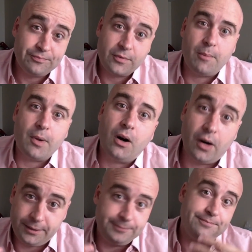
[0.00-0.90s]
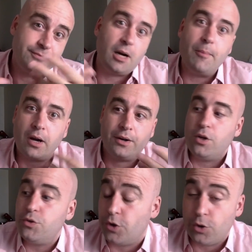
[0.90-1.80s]
coming on
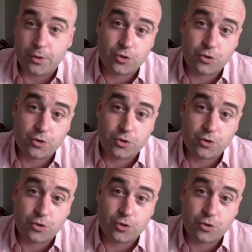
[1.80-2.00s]
YouTube